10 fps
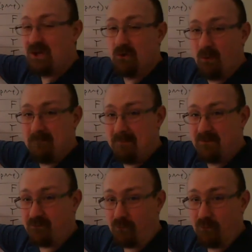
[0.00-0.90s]
Q had
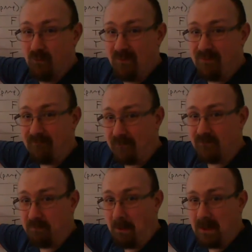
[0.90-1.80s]
been true in the
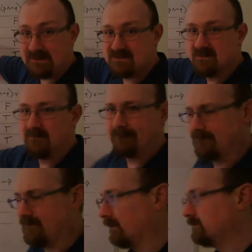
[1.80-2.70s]
first place.
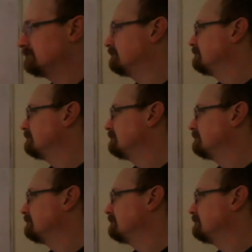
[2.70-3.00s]
So